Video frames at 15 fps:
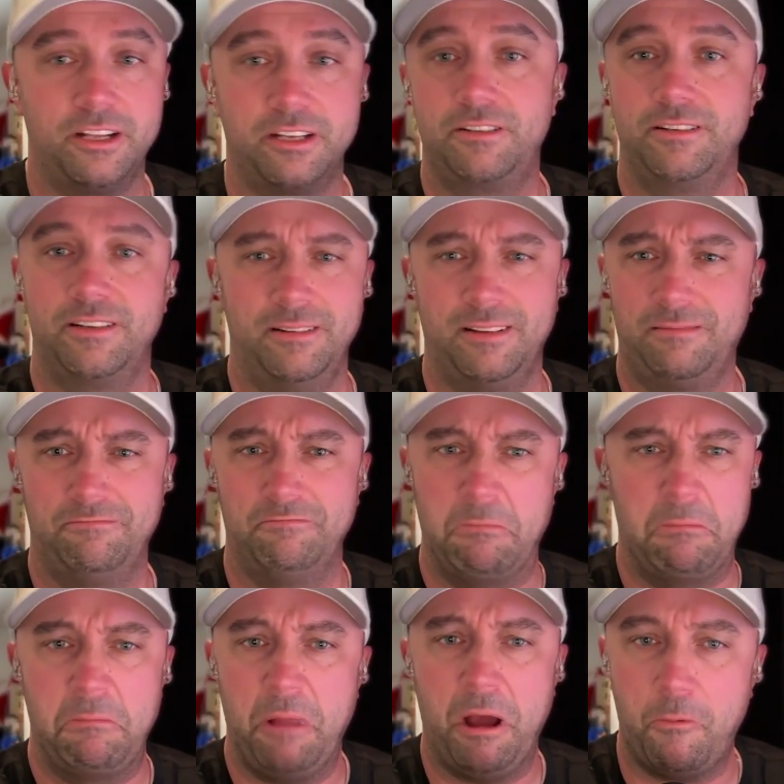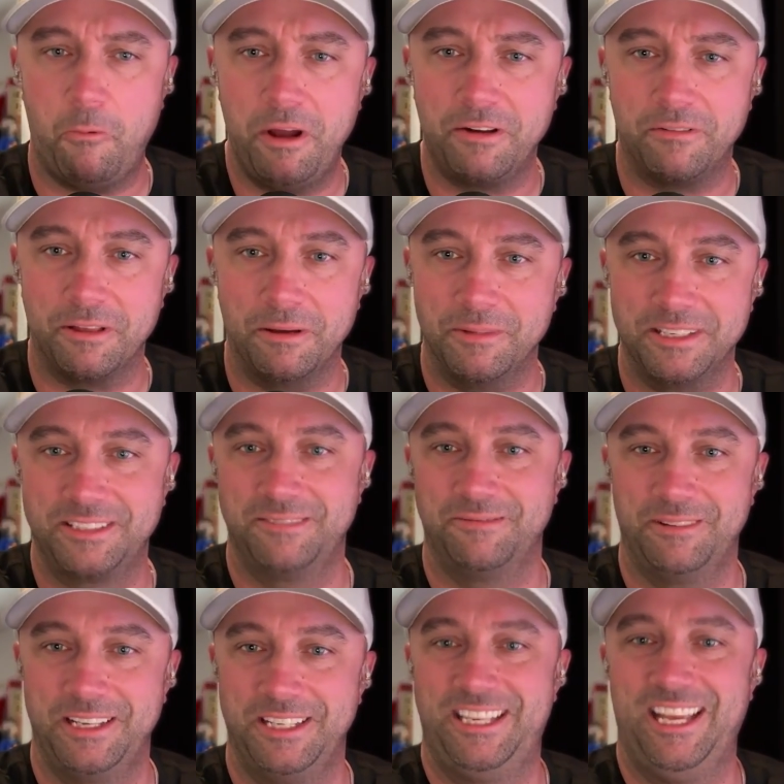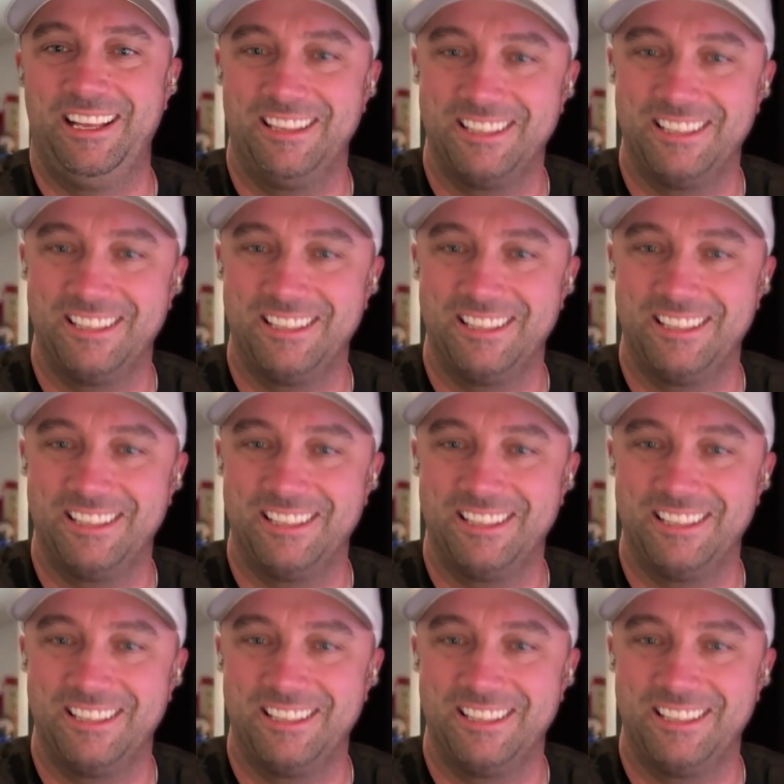Like, not one of them is the